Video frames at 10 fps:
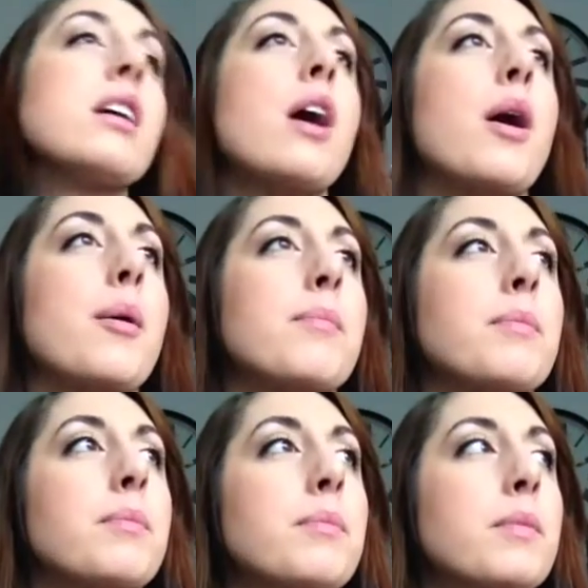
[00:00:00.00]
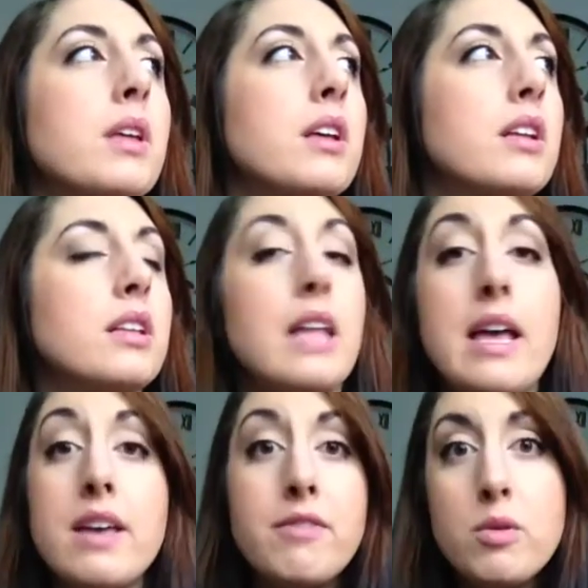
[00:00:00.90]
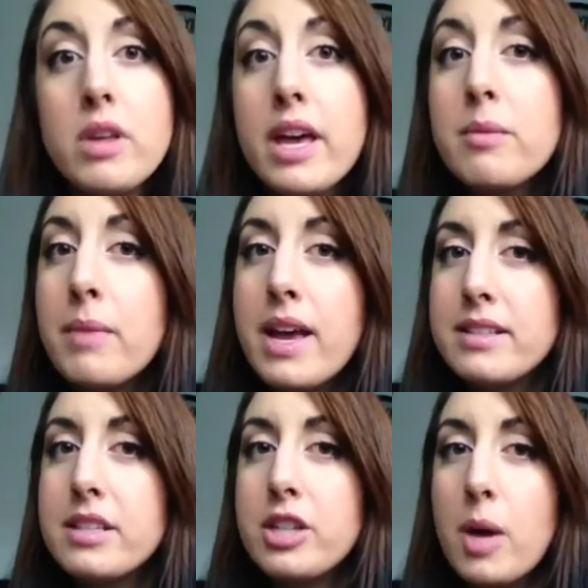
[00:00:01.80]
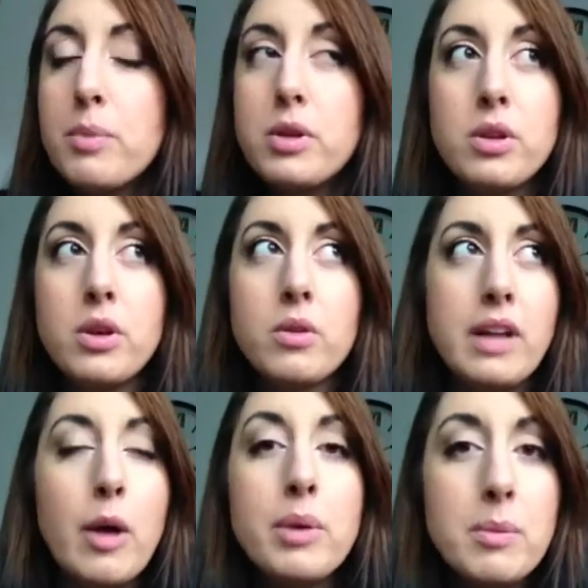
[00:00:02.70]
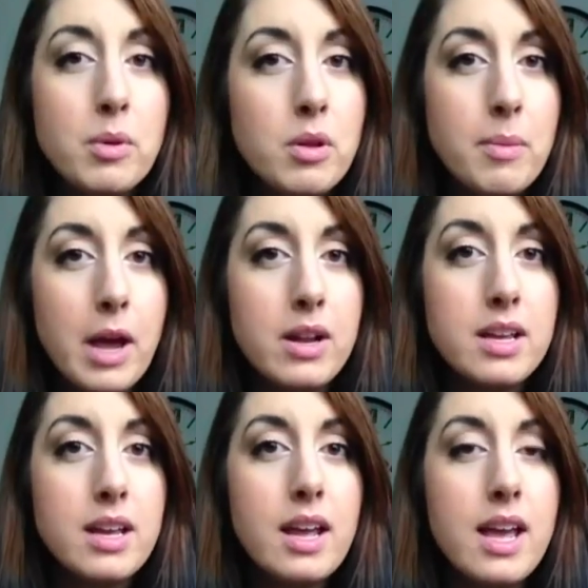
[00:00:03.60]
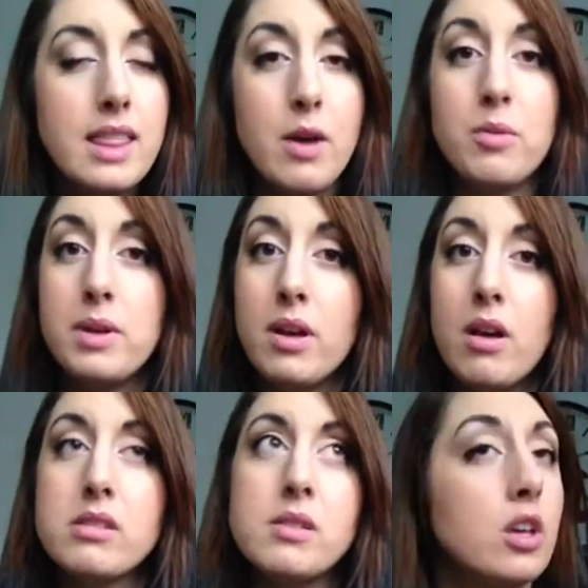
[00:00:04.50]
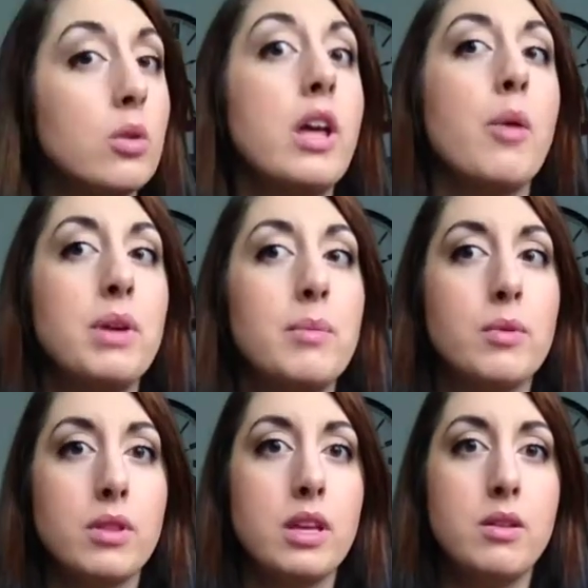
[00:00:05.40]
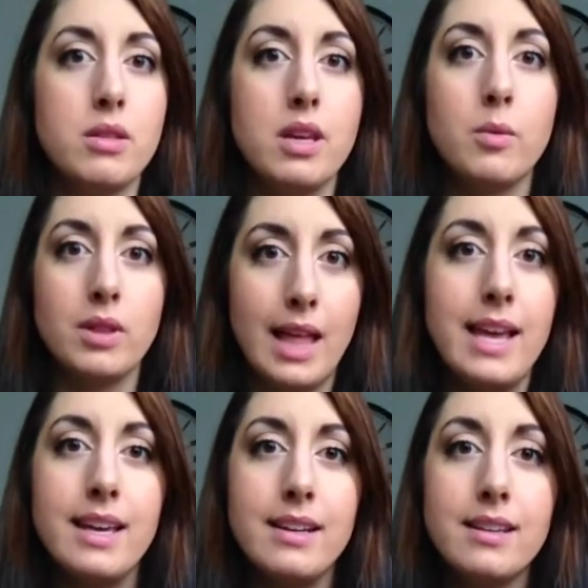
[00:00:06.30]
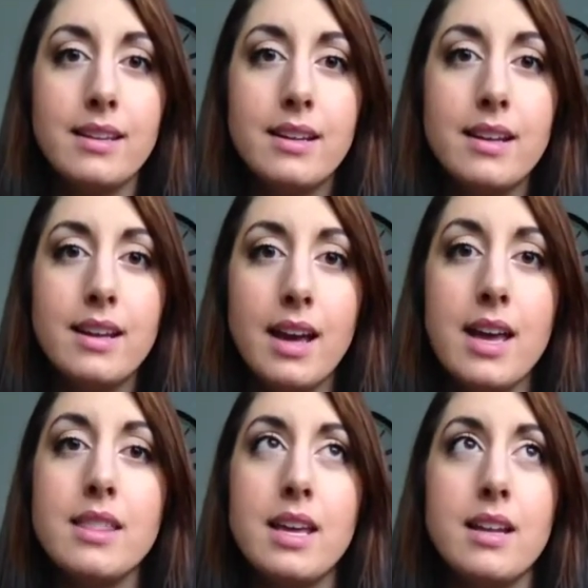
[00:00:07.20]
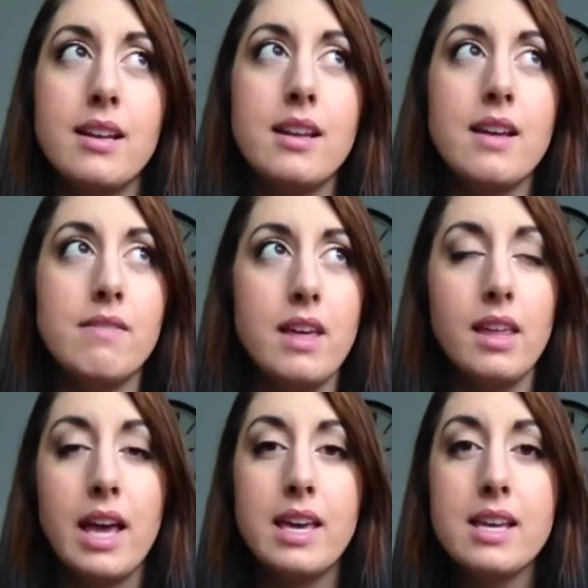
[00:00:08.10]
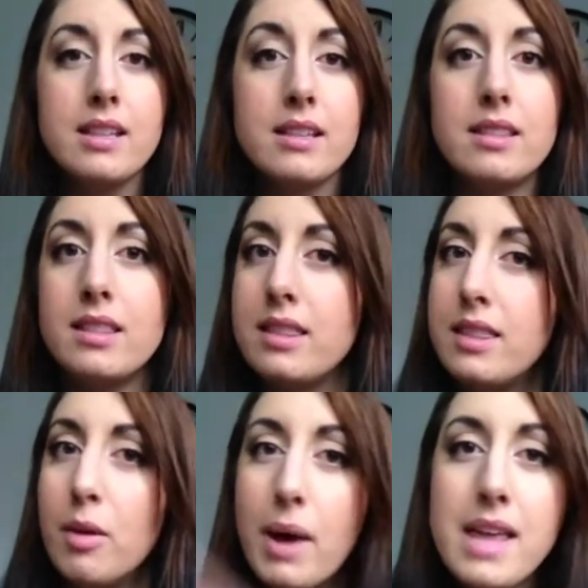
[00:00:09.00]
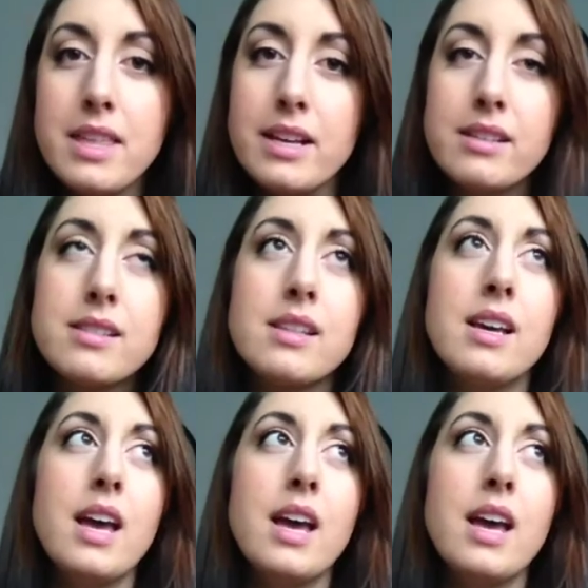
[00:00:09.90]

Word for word: um, let, if you like my Etsy shop, you can go tell people about it, and that would be awesome. Go tell people that you think would like it, and then if they like it, they'll buy things.